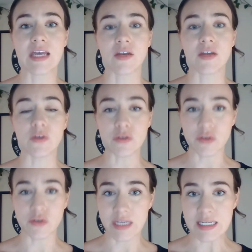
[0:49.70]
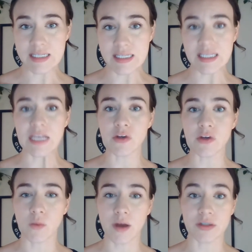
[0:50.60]
nutrients in your
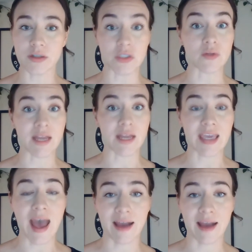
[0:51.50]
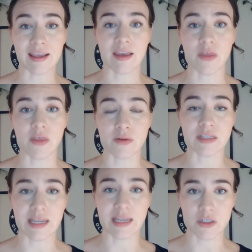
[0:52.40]
water too, like adding those
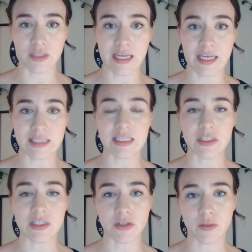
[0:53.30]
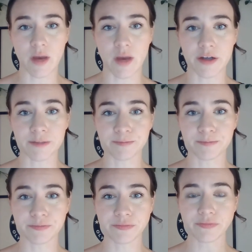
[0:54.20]
electrolytes into your water.
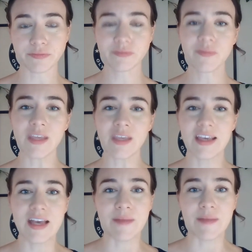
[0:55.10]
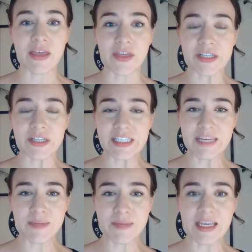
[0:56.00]
My third
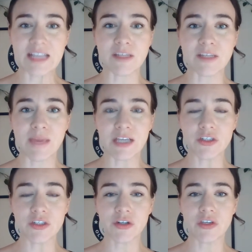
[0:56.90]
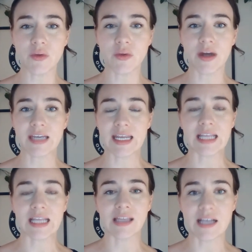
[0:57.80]
tip is to make sure you are getting
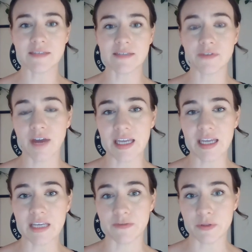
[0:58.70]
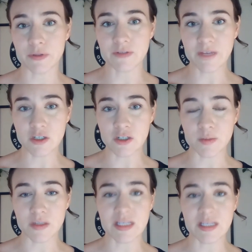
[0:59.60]
lots of variety of fruits and
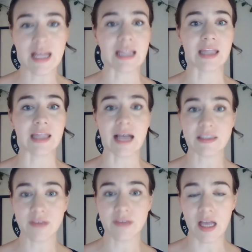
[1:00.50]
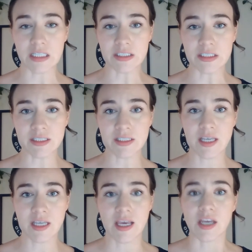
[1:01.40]
vegetables, lots of colors.
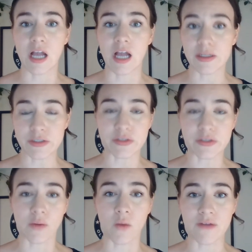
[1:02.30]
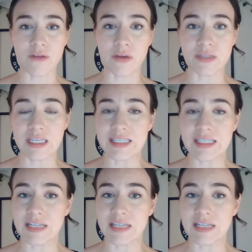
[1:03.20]
Colors are one of those things that